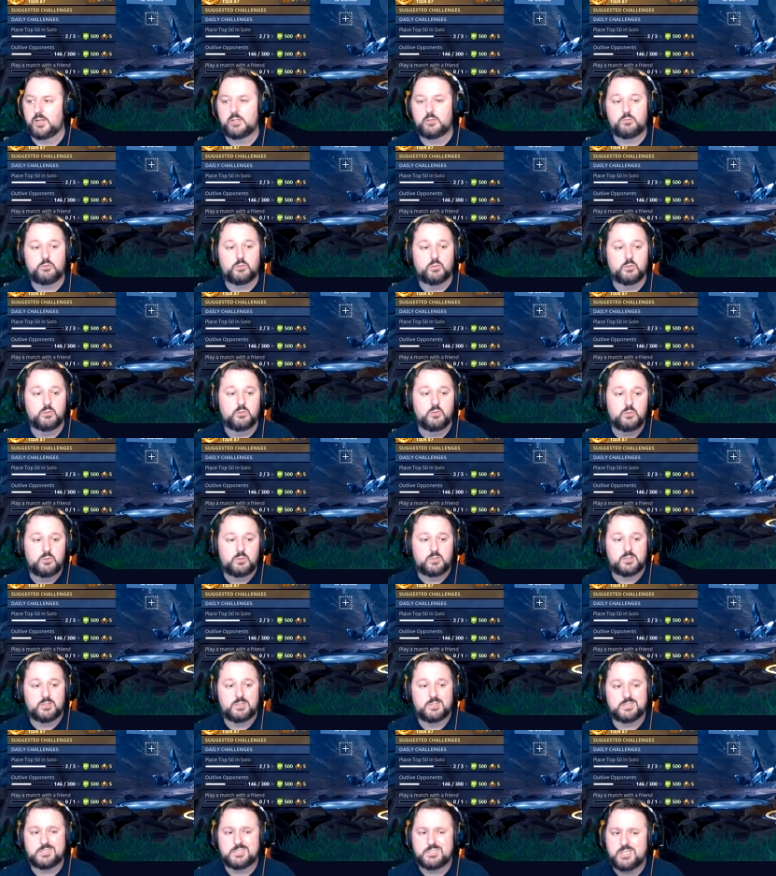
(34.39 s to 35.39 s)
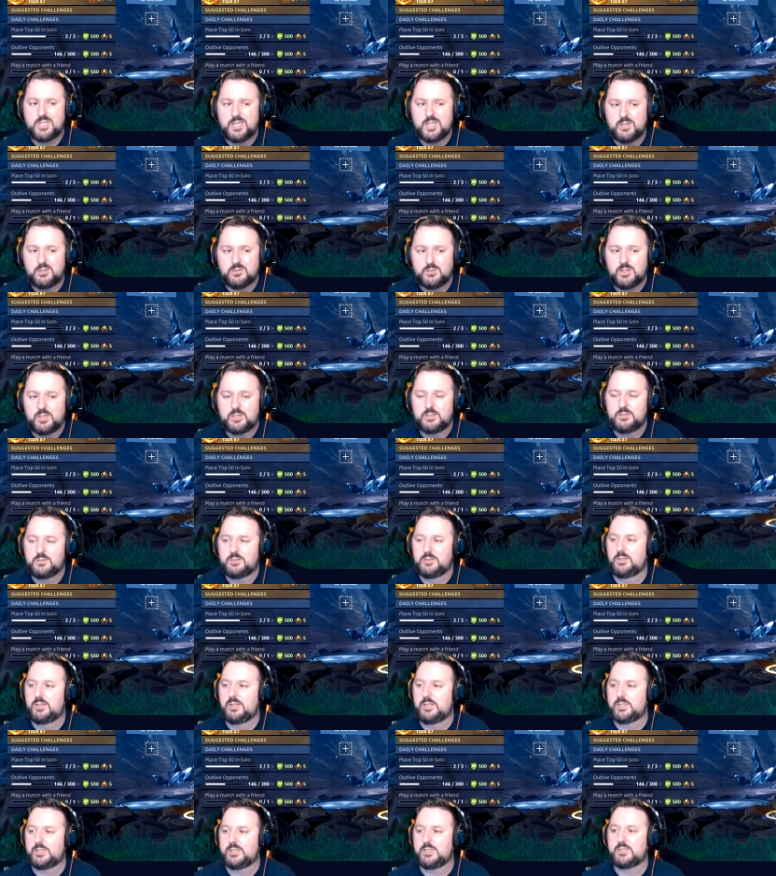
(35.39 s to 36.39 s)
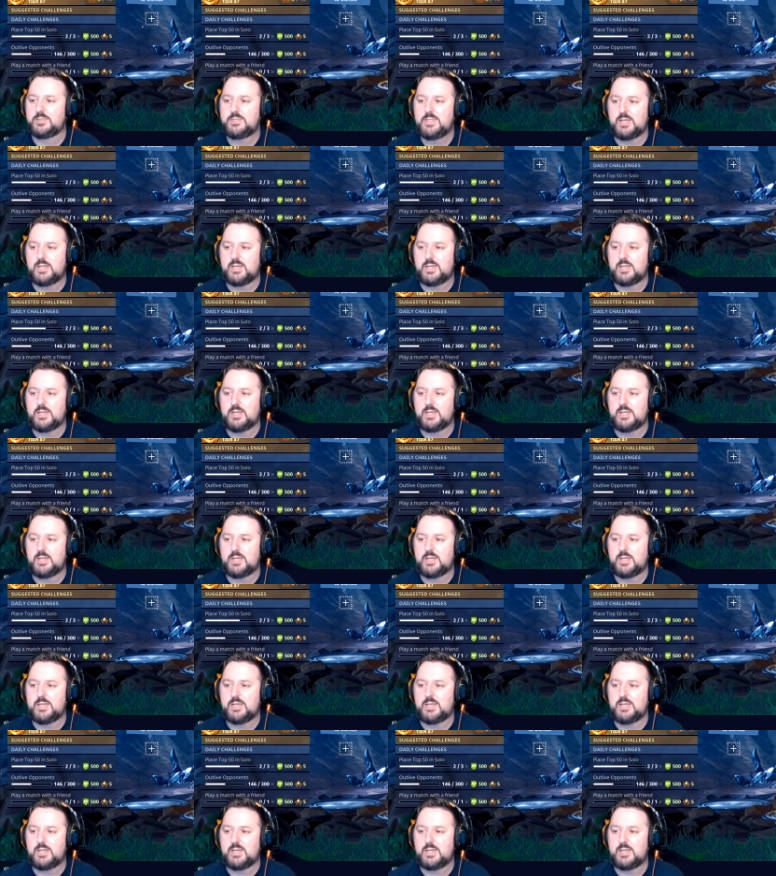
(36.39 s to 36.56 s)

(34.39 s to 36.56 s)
And if you're new to this channel and you like